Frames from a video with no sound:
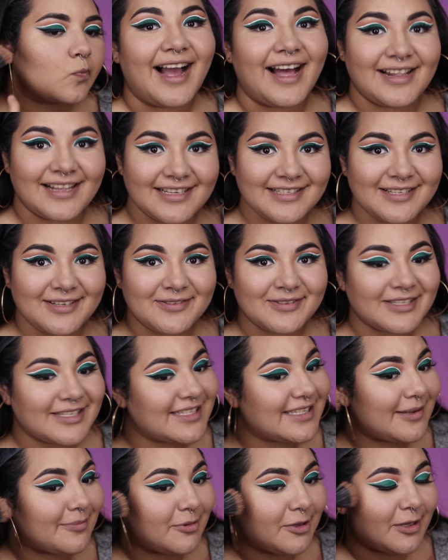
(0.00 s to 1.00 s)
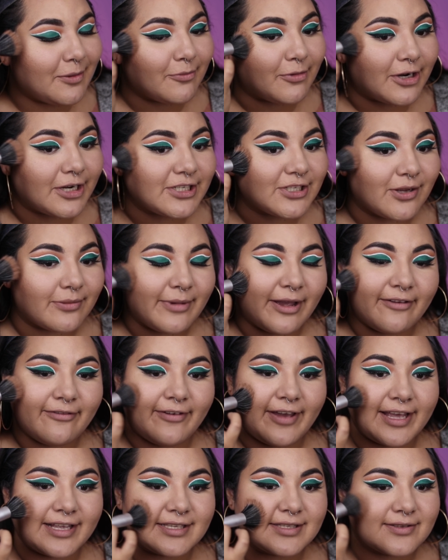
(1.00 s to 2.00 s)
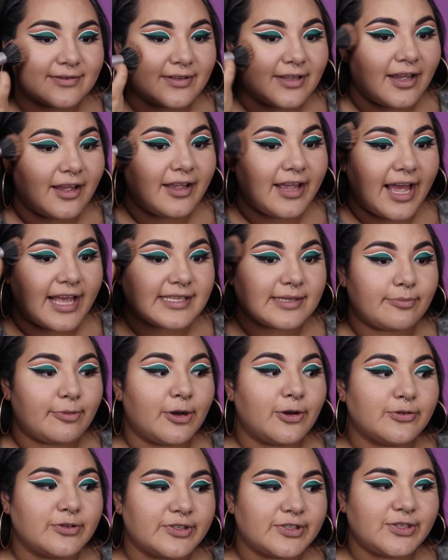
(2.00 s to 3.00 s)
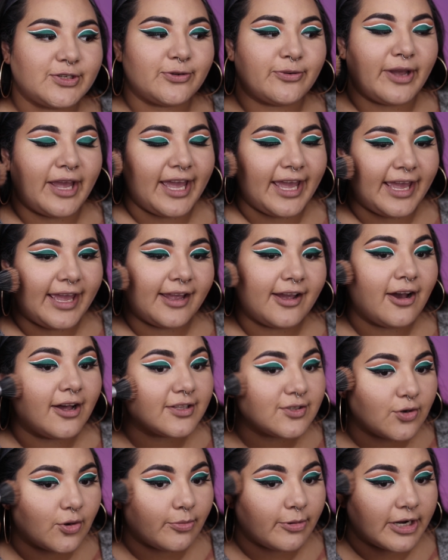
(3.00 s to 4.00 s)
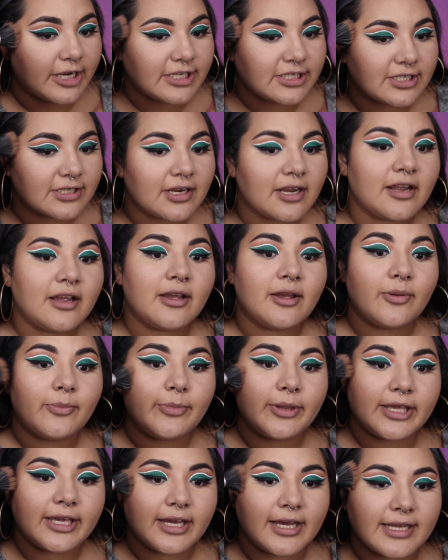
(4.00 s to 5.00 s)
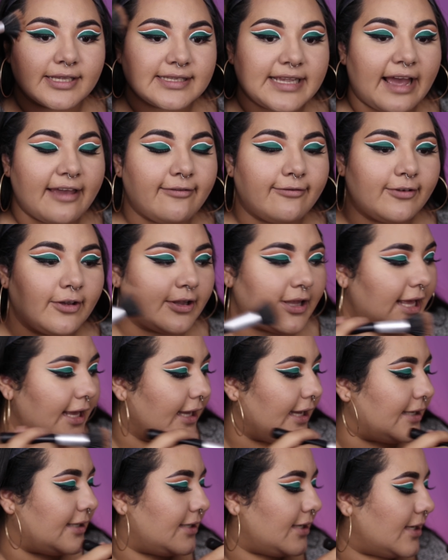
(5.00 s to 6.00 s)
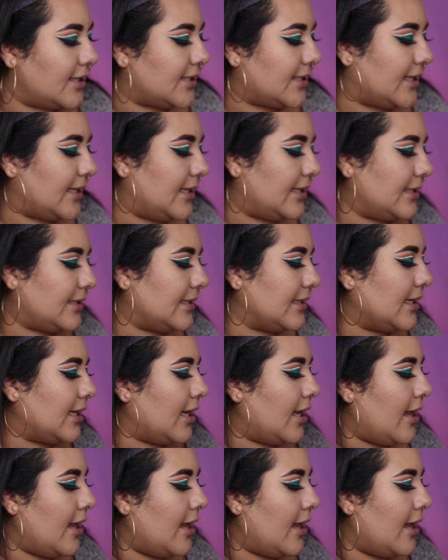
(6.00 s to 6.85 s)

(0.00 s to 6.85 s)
I like to use a stippling brush on my face as opposed to a contour brush because I feel like it doesn't